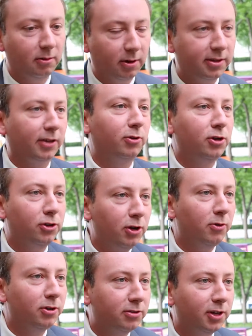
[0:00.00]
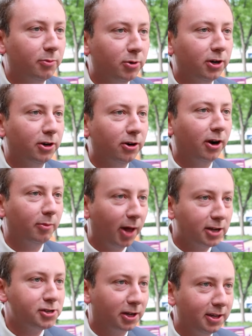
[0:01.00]
Because that's what you do when you see a pretty girl at a
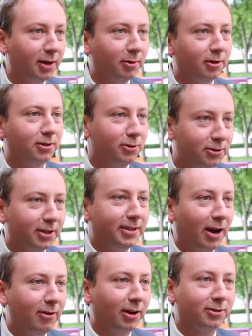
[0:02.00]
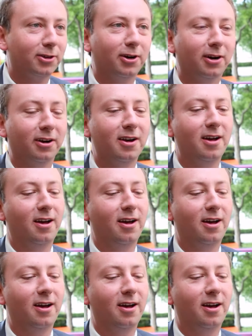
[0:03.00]
blackjack table. You sit down next to her.